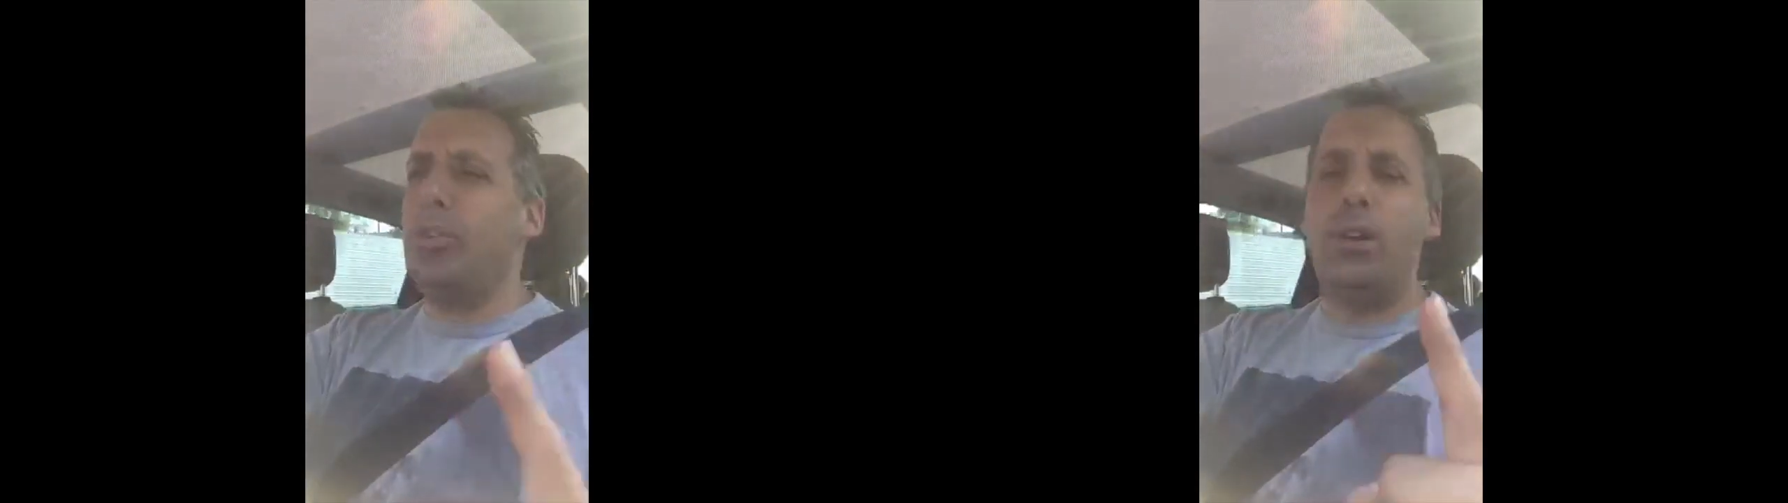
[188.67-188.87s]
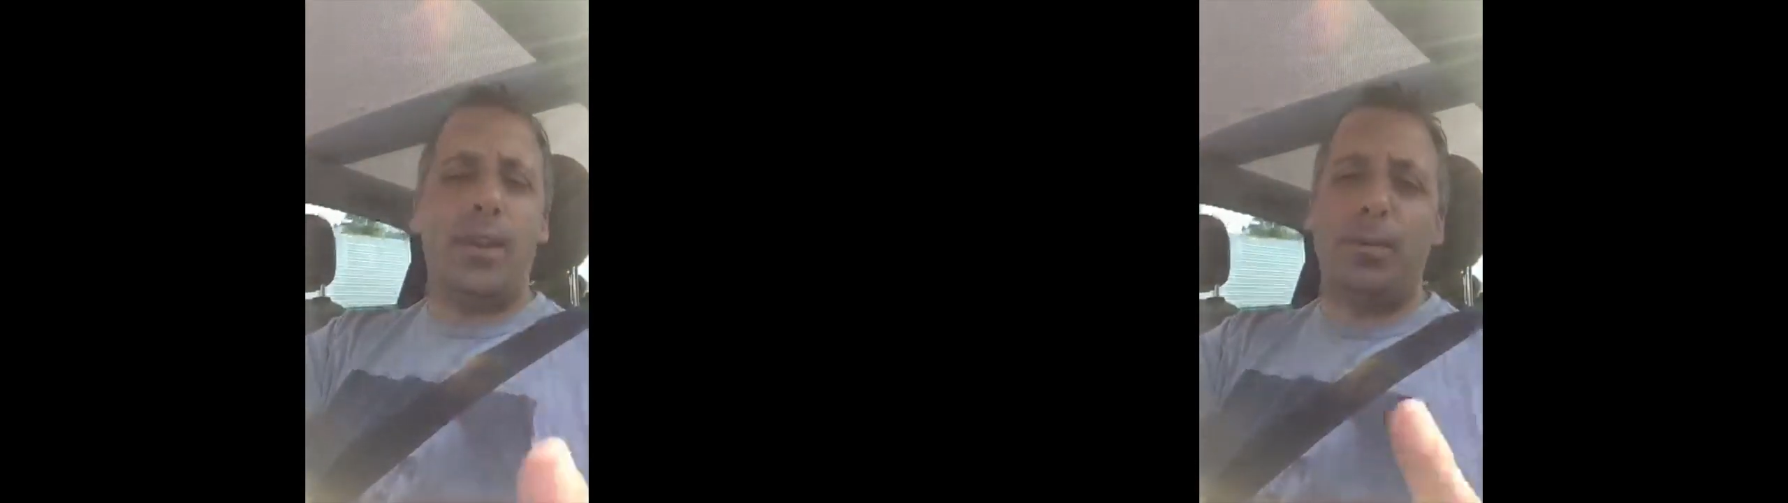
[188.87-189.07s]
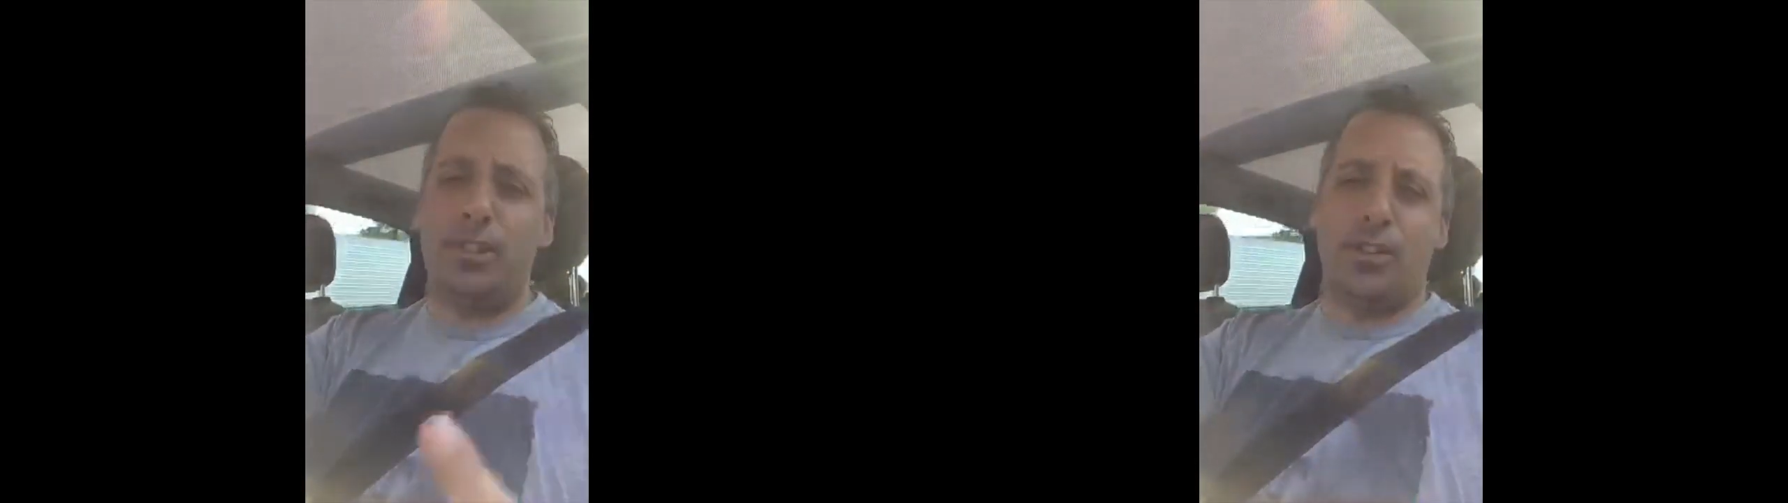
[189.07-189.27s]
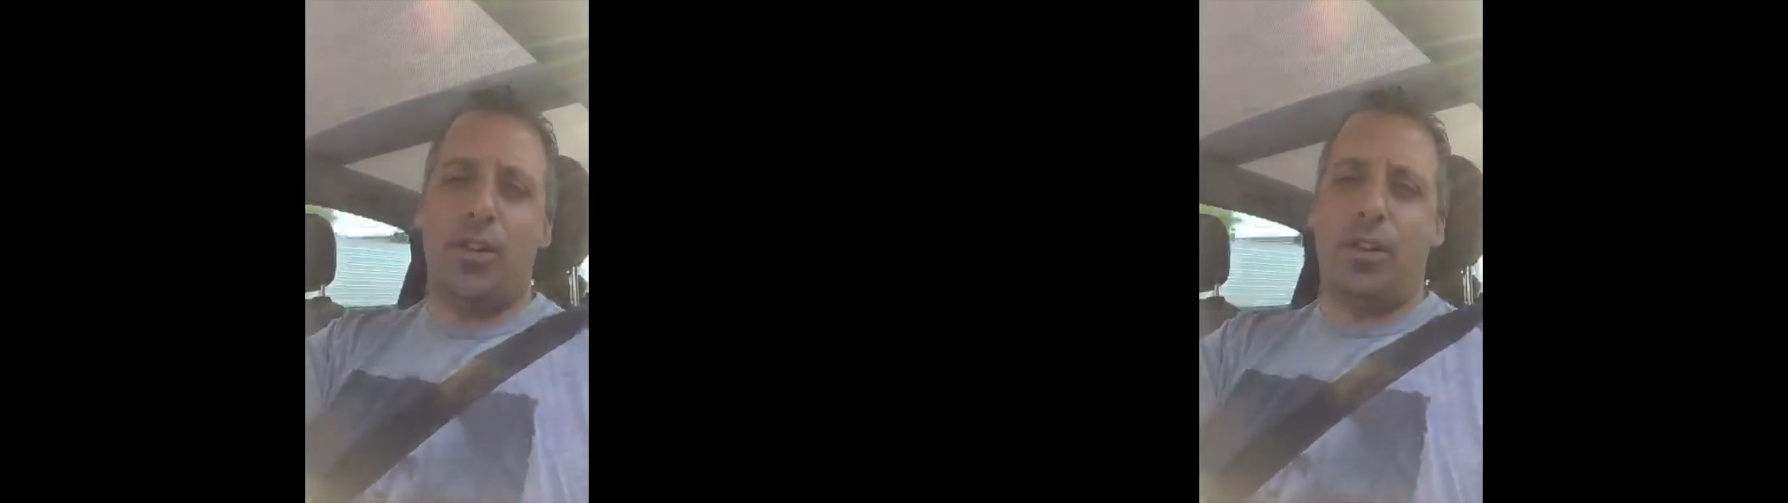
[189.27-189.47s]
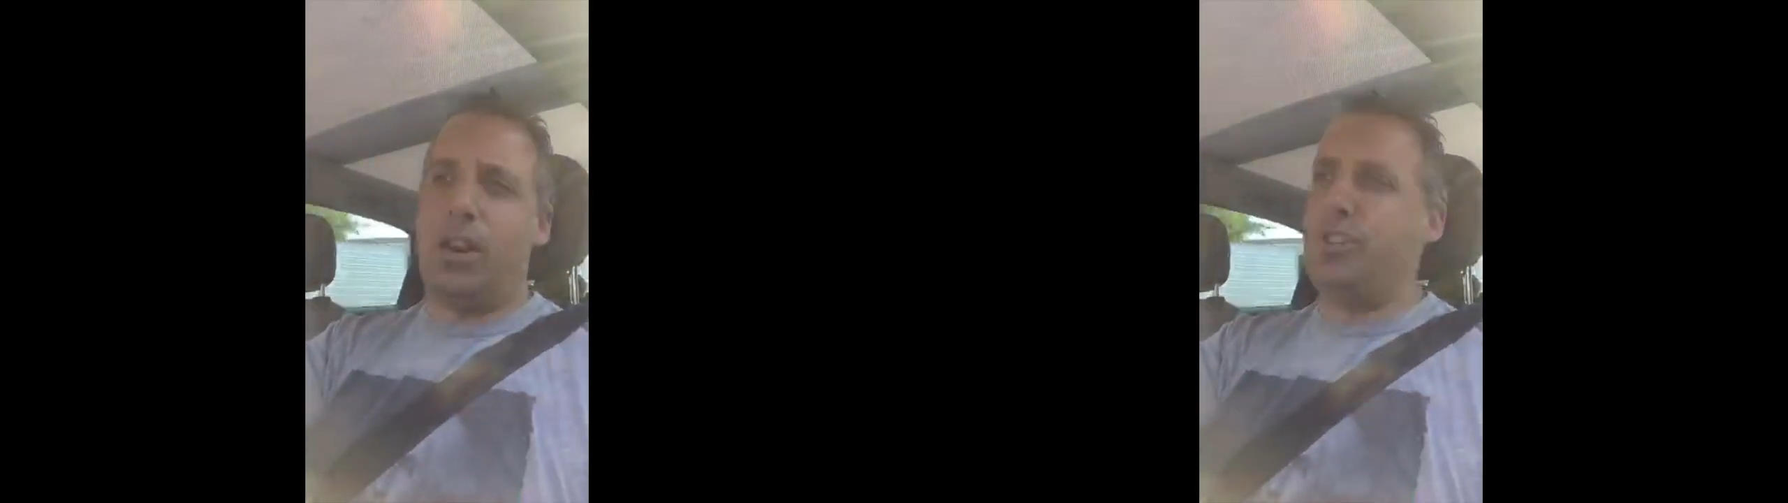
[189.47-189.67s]
Don't even get me
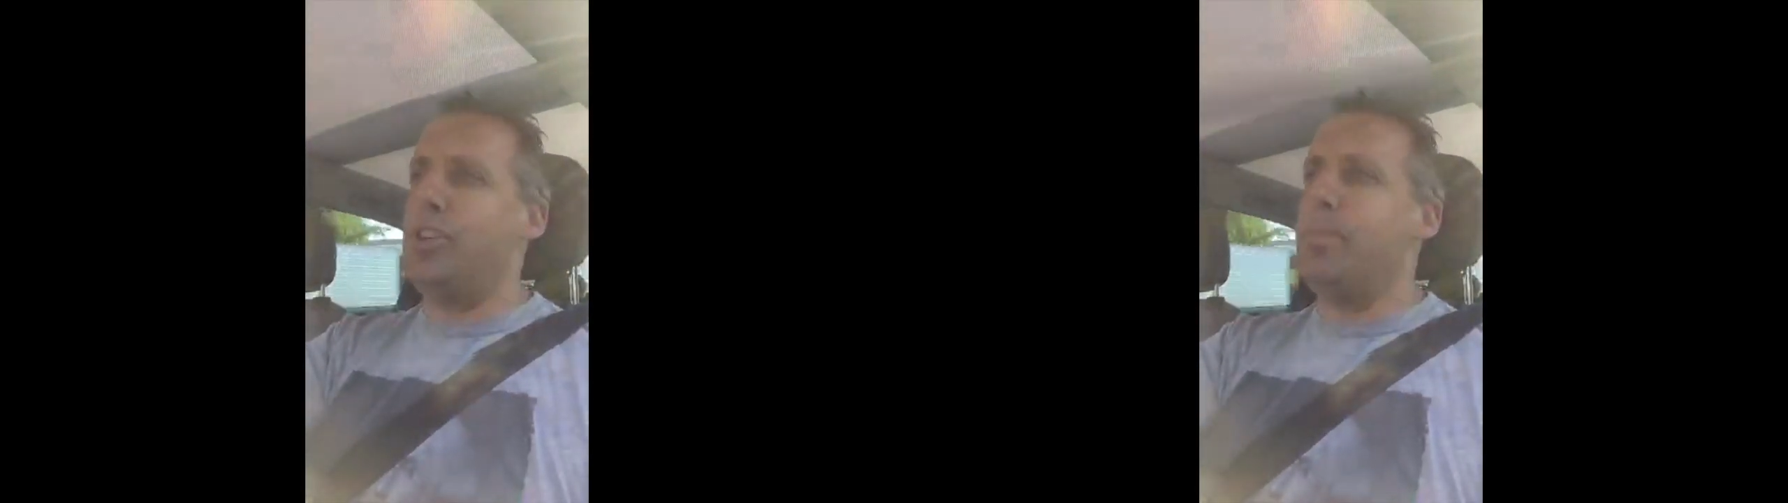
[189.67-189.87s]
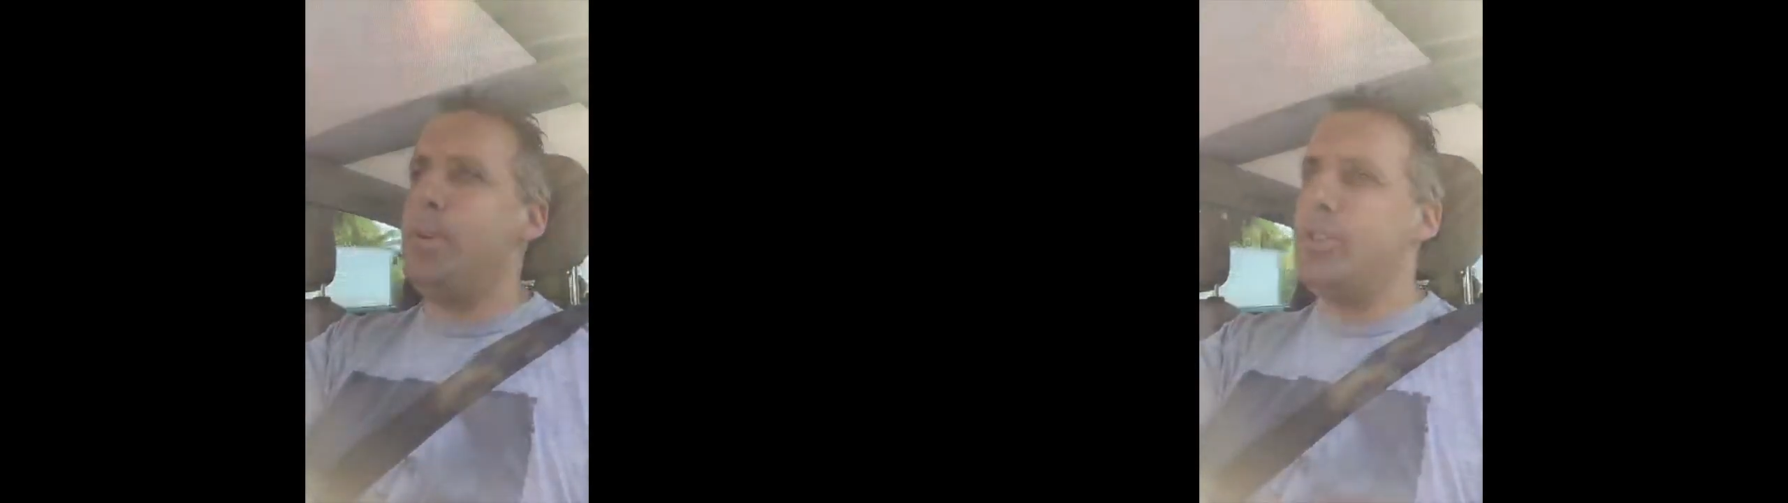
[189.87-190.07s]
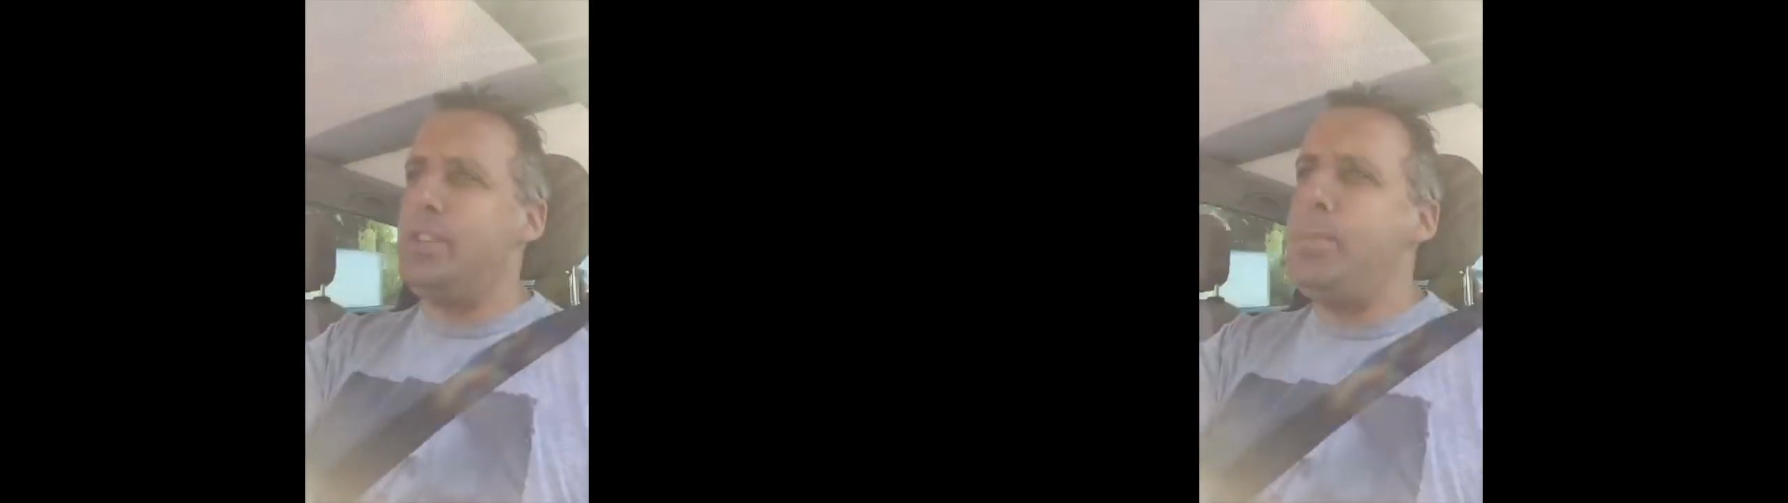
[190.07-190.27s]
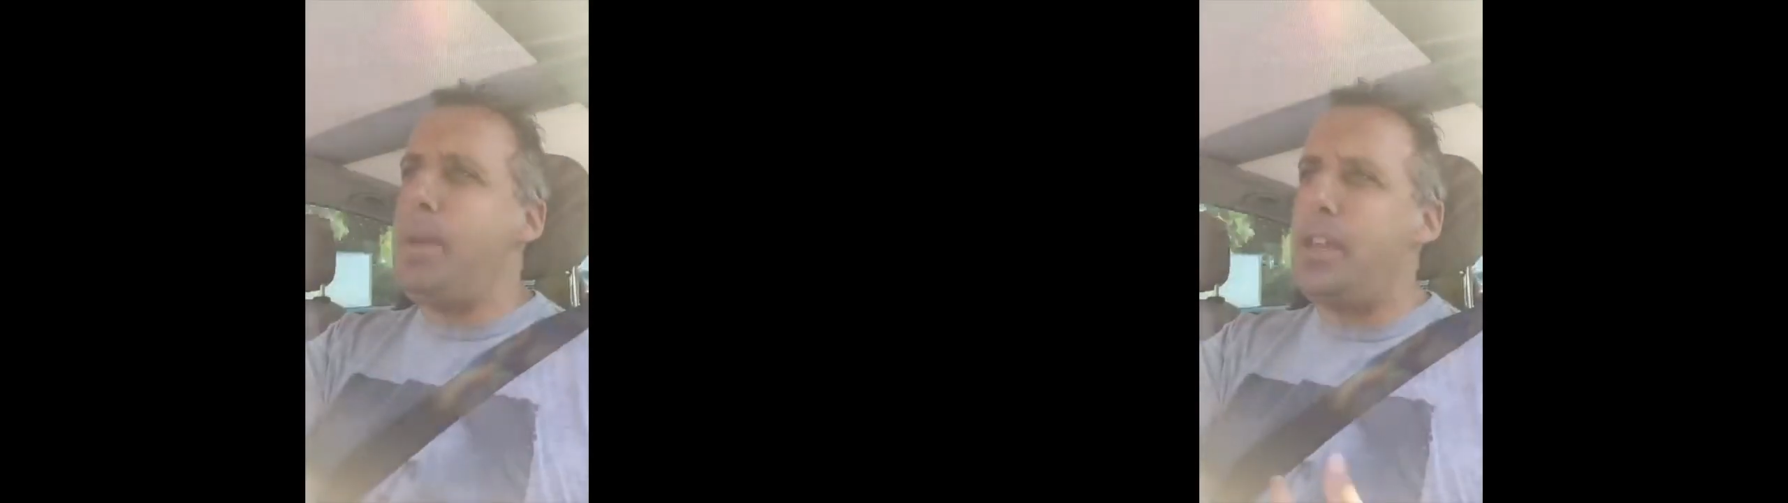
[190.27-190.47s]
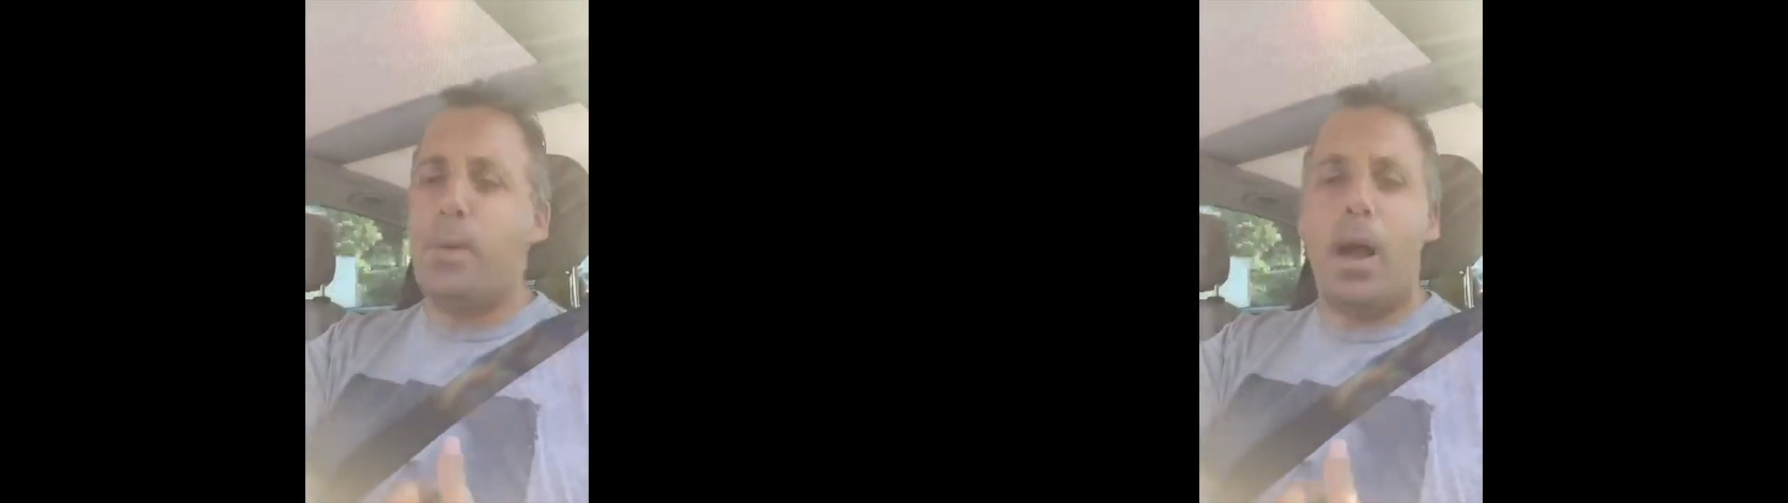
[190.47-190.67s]
started on Ed Sheeran because he
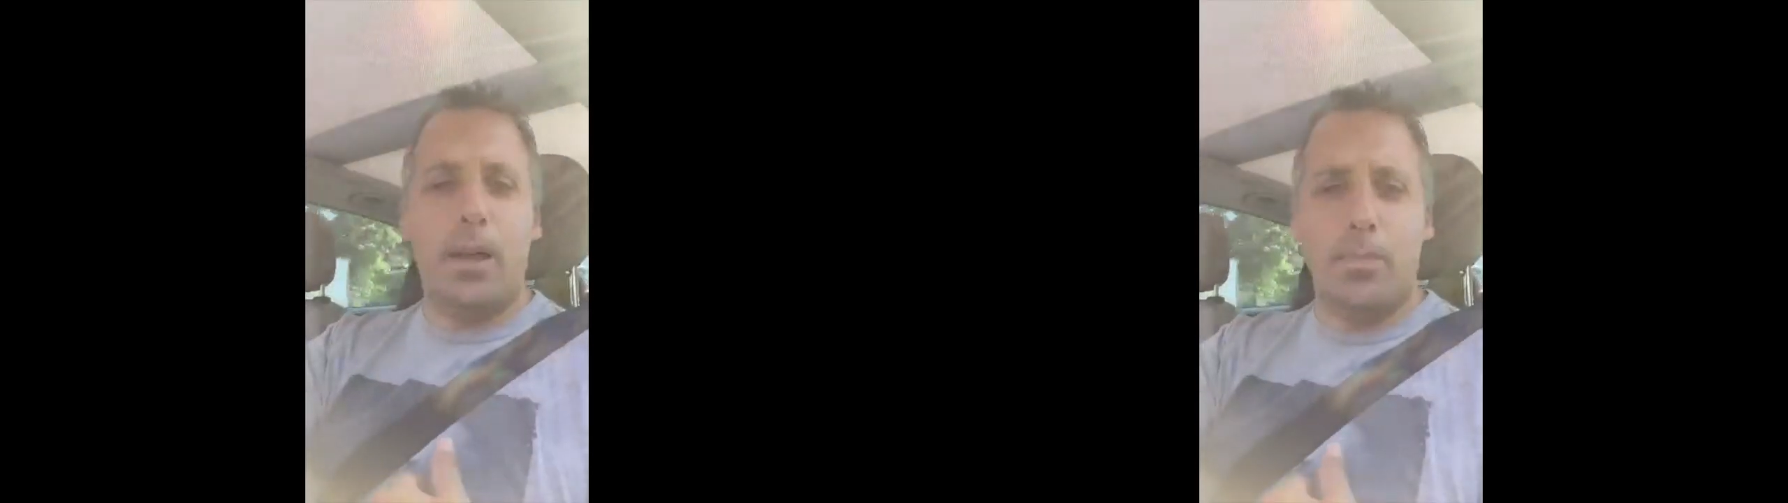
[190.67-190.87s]
makes my